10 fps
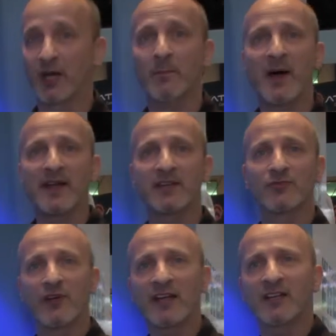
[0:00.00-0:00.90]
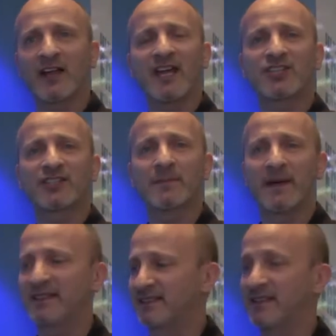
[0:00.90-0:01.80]
combining regular
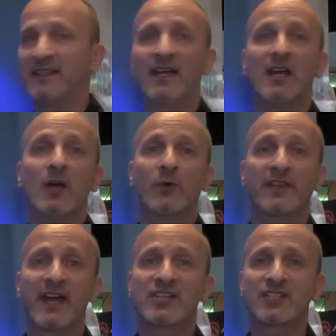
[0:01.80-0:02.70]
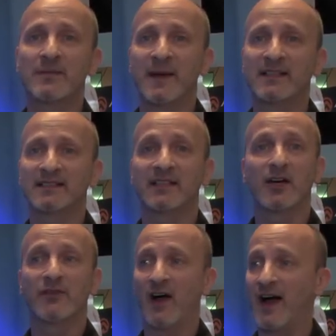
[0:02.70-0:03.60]
HDBaseT with HDBaseT
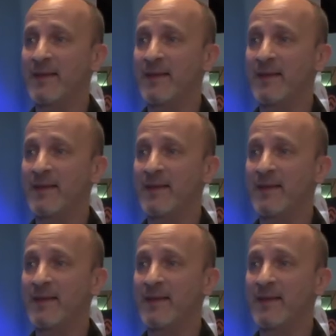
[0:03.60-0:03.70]
over